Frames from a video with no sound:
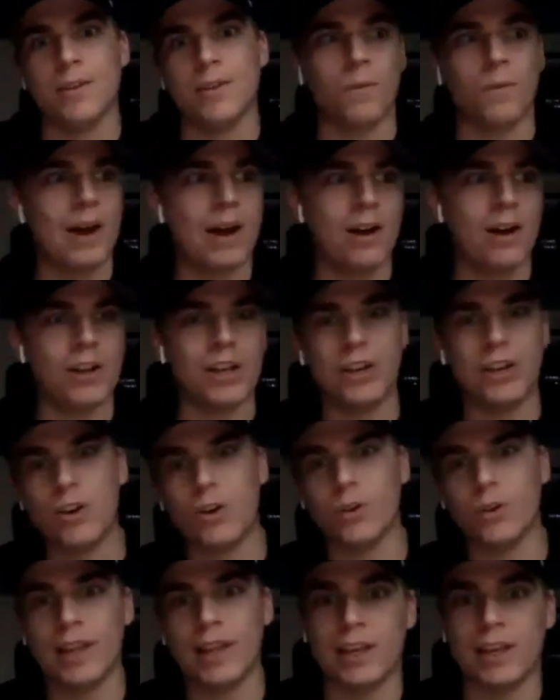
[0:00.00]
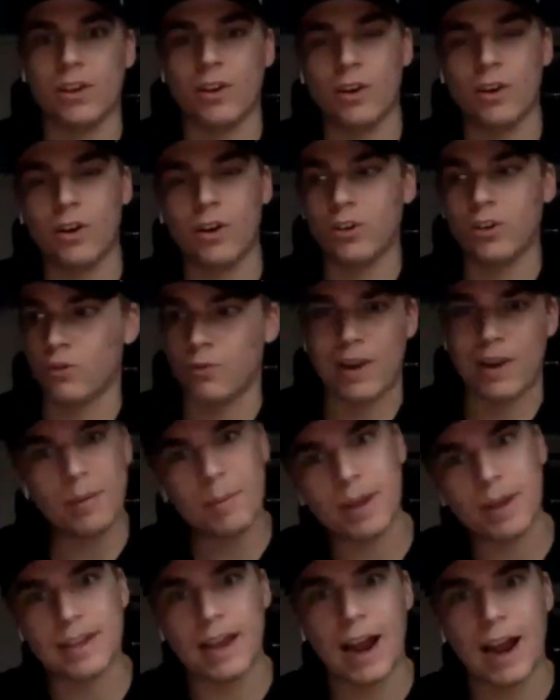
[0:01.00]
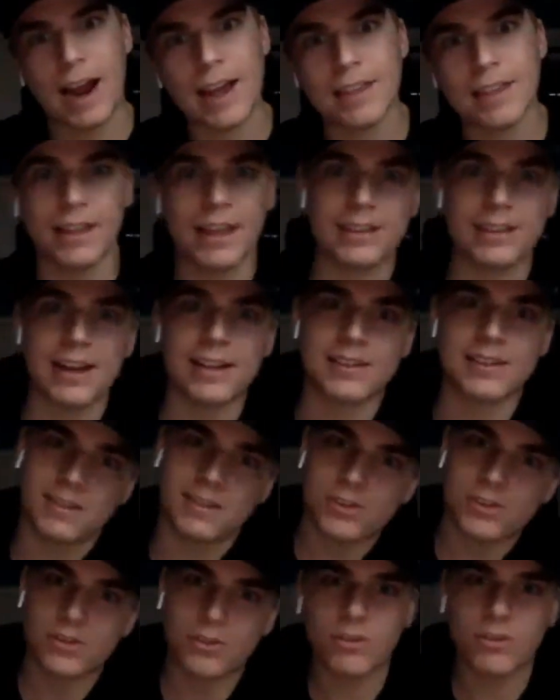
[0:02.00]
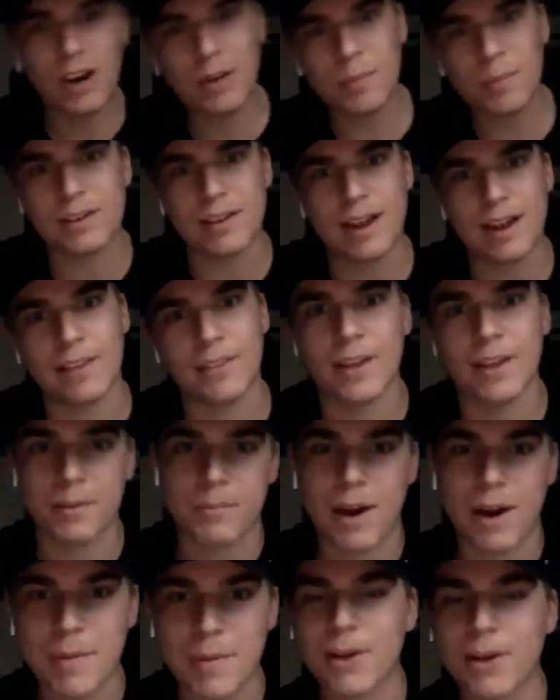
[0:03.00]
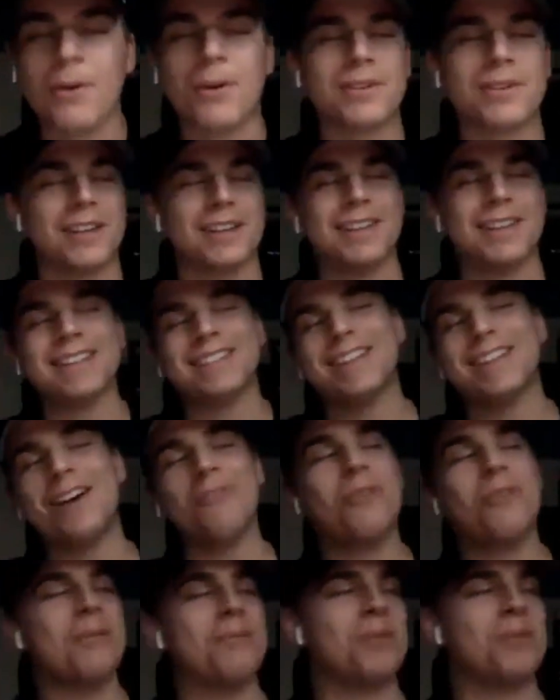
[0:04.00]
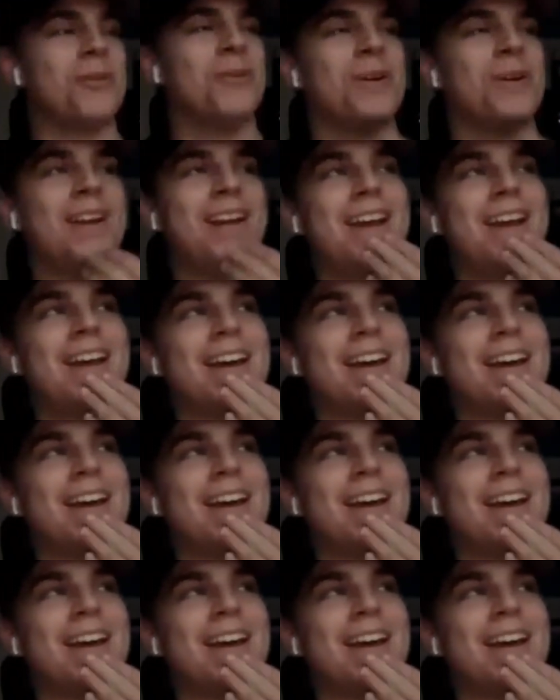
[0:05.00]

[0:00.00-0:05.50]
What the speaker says: well, like your grandma died, like that sucks your grandma died, like buy my course. Like that's not what I'm doing.